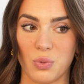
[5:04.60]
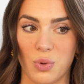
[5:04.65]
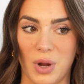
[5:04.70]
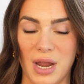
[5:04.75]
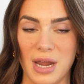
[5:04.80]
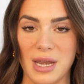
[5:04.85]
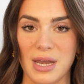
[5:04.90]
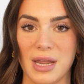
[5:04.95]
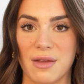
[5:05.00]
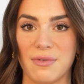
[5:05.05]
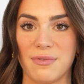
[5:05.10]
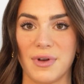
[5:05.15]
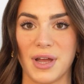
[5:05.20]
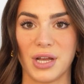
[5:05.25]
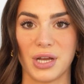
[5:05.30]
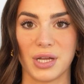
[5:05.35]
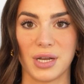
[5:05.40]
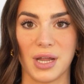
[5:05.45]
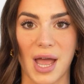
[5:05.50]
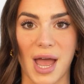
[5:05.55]
great if I
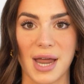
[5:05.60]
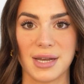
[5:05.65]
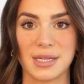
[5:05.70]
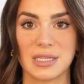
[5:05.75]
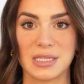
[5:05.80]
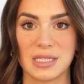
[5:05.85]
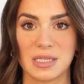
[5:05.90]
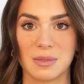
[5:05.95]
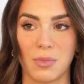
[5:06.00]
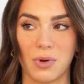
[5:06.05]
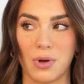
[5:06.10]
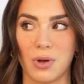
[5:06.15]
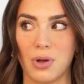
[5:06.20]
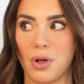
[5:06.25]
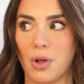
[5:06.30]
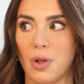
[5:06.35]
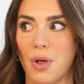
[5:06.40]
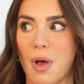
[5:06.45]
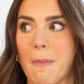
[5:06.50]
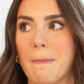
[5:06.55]
could have had a
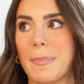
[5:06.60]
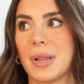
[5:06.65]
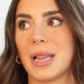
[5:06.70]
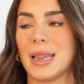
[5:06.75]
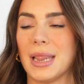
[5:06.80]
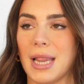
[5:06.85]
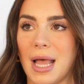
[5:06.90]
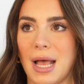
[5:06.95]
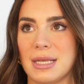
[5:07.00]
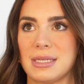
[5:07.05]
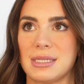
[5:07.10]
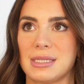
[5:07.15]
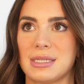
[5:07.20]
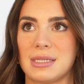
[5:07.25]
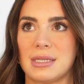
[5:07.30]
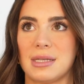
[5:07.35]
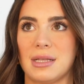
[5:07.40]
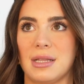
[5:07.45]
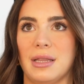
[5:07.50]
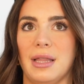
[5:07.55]
small
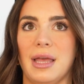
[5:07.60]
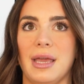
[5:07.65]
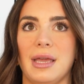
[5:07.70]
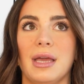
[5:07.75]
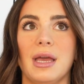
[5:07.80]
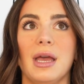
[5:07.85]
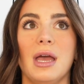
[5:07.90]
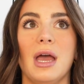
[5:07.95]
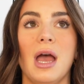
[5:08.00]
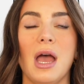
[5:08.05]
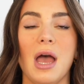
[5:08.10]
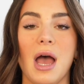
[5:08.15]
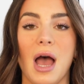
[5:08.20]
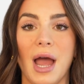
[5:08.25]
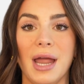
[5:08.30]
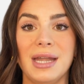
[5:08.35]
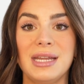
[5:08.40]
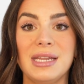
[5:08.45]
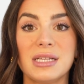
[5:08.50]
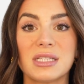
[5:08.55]
plus. Like,
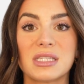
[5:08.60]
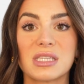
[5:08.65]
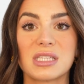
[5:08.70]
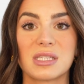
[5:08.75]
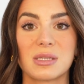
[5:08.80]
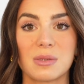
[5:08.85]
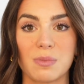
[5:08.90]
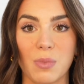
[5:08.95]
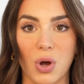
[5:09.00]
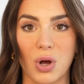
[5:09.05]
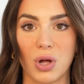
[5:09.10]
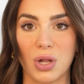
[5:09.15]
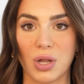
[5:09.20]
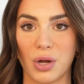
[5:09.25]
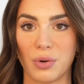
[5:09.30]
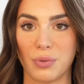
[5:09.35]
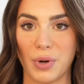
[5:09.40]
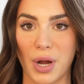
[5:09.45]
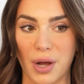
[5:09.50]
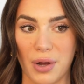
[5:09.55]
I need small
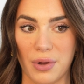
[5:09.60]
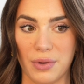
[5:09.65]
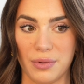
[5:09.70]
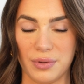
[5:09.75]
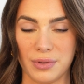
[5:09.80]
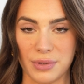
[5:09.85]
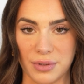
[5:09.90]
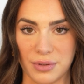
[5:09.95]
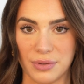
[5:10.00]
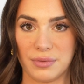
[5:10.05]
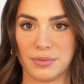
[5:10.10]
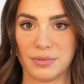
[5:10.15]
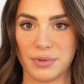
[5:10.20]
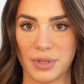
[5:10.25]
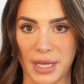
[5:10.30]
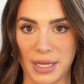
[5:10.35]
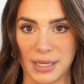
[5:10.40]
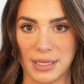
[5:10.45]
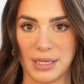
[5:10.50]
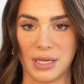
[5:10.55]
around,
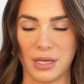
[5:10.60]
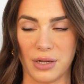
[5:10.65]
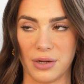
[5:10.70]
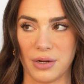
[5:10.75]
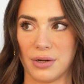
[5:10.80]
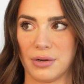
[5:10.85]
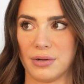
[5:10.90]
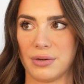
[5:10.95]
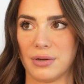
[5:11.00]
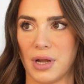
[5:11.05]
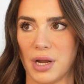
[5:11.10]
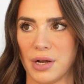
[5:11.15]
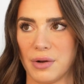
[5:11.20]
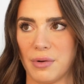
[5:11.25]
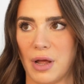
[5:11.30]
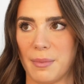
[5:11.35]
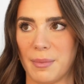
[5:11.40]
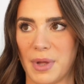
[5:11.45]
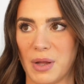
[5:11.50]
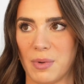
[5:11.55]
like here, not
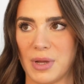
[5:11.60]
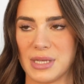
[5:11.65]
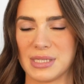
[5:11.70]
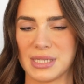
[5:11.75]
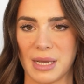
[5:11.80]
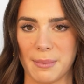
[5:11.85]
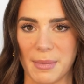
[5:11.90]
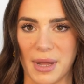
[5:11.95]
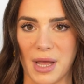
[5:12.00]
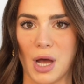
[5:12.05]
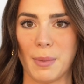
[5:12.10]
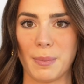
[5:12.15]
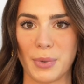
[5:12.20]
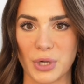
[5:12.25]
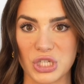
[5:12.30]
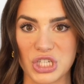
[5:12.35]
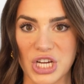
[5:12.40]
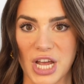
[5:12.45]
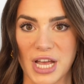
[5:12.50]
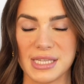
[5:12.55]
around my waist, like my
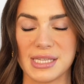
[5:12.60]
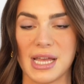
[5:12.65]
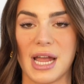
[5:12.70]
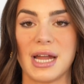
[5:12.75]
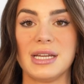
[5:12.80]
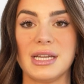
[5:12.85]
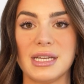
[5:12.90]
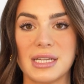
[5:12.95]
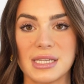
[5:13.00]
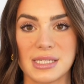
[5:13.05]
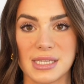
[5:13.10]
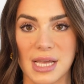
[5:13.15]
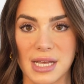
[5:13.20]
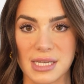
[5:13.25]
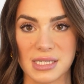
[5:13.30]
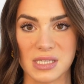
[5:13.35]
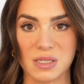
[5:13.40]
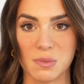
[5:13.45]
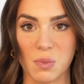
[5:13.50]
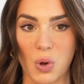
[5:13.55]
upper chest. I need a
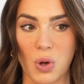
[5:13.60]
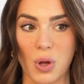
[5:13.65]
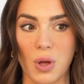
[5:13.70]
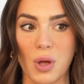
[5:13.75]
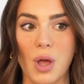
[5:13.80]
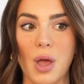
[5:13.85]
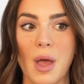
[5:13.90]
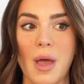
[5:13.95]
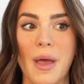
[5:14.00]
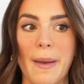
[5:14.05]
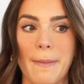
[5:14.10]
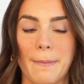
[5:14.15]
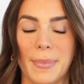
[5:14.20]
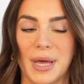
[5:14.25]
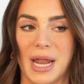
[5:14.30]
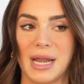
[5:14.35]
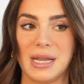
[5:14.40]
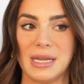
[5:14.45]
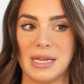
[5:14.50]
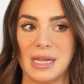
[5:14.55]
size small, but
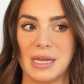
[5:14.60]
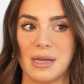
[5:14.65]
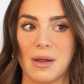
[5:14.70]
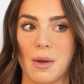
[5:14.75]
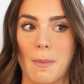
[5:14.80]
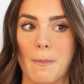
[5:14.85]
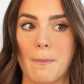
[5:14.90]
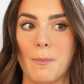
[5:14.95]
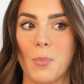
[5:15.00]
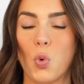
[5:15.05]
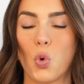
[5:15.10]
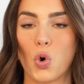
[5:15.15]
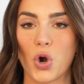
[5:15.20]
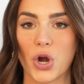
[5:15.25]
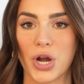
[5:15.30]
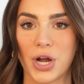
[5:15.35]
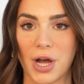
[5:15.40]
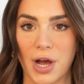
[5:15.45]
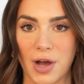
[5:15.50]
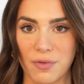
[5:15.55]
I need more
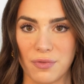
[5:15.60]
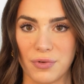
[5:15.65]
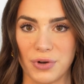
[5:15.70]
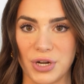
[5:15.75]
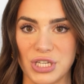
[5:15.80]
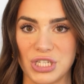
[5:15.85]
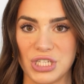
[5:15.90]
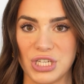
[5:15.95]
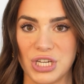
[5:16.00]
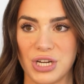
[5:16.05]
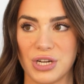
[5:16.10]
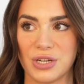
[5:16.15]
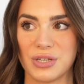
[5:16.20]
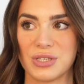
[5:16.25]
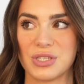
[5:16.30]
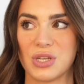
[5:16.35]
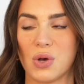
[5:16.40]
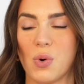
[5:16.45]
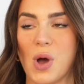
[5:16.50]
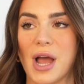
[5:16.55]
coverage here.
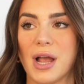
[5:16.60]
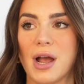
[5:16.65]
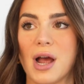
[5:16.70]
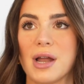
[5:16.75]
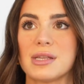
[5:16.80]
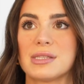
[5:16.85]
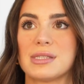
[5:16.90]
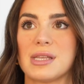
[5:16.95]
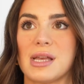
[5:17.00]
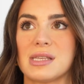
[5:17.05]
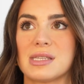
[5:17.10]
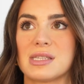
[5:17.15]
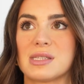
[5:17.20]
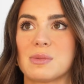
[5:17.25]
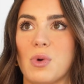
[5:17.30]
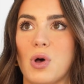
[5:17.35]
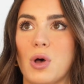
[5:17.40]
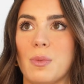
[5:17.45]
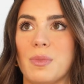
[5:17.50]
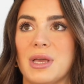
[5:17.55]
So I got a size
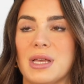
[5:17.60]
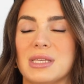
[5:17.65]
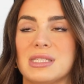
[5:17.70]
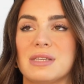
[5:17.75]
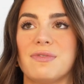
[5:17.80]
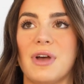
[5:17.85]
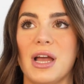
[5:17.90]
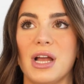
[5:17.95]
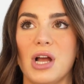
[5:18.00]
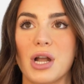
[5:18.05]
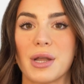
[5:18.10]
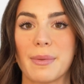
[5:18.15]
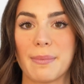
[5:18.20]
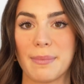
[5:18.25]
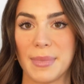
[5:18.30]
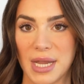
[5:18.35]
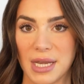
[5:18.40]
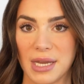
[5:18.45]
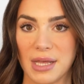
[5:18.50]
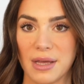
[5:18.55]
small because if I got a
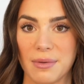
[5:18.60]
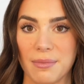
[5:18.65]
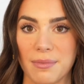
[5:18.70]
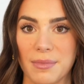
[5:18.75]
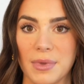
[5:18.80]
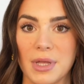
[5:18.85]
medium,